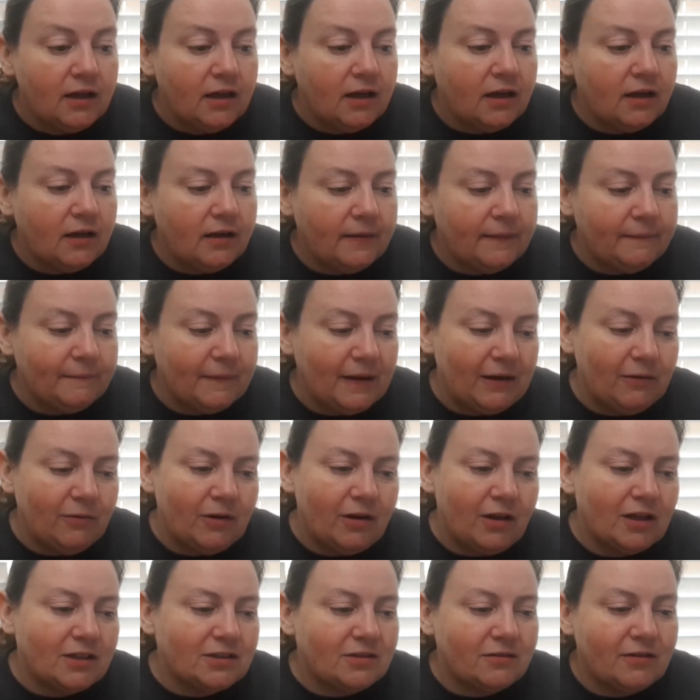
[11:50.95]
Um, I will
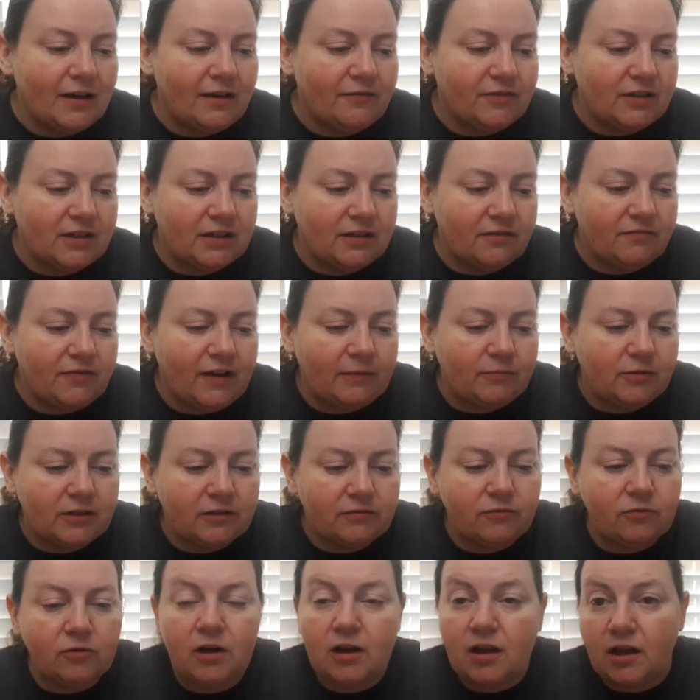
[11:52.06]
also have to get fabric
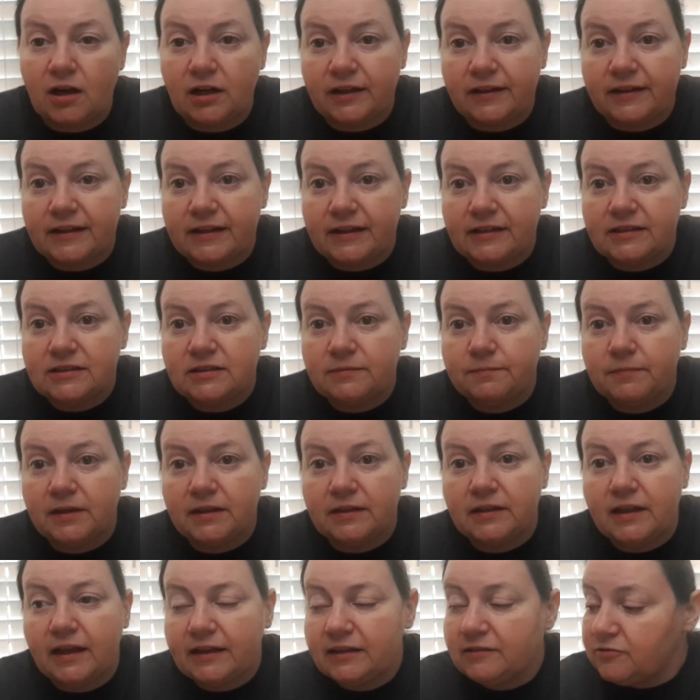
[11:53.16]
for a lot of these, but
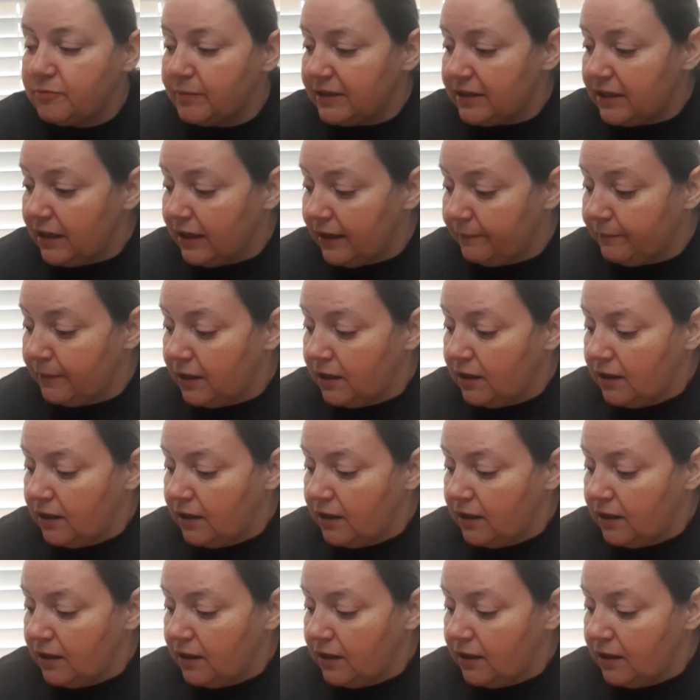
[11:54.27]
that gives me time.